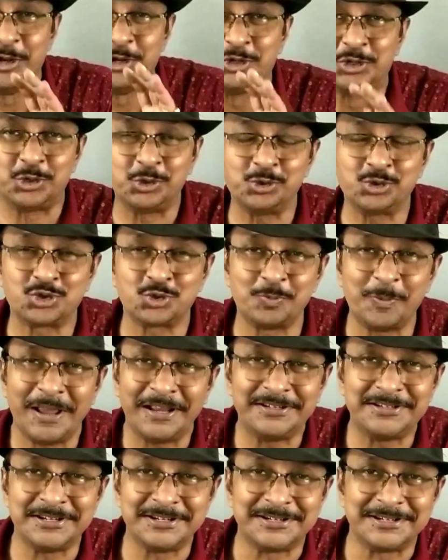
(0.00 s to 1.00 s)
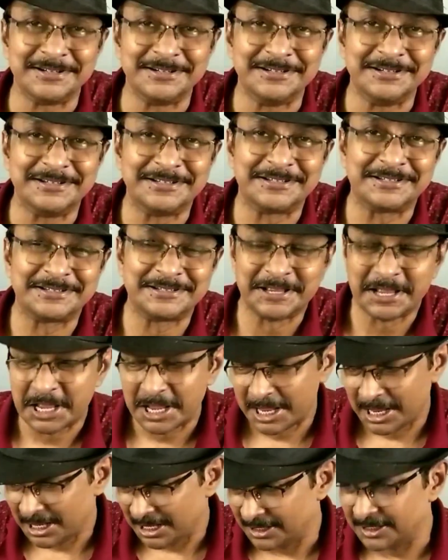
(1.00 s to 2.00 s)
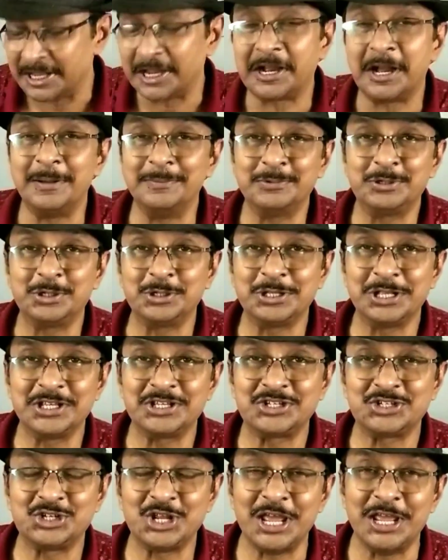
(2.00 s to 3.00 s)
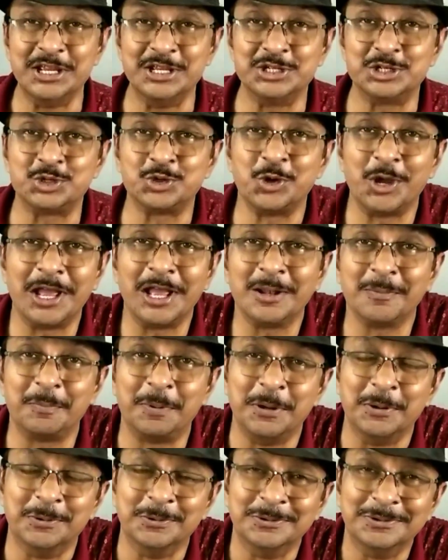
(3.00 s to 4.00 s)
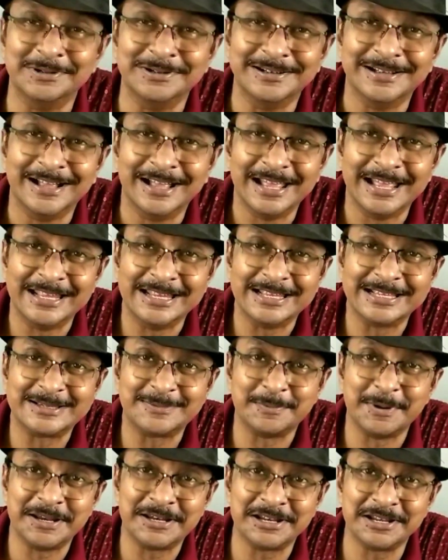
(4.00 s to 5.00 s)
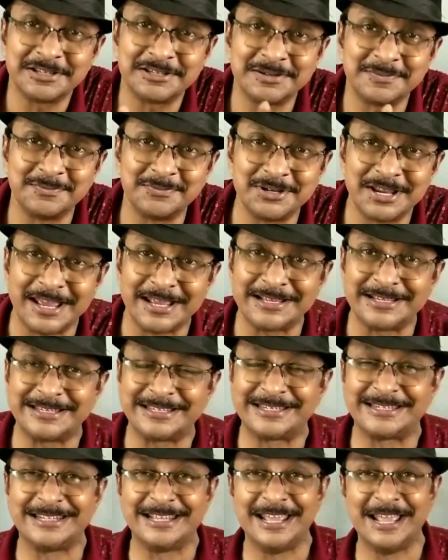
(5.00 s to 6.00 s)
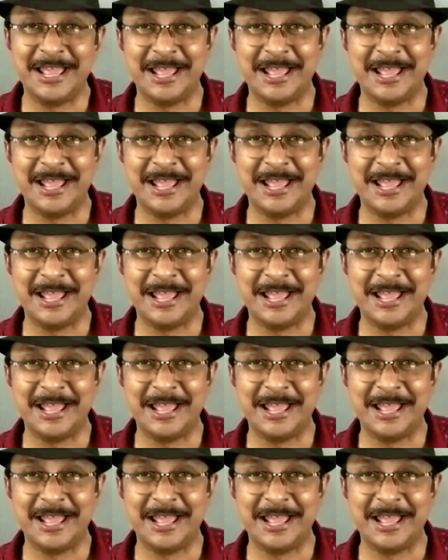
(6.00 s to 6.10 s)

Two spectators, they come to the stage to help you in this mentalism test.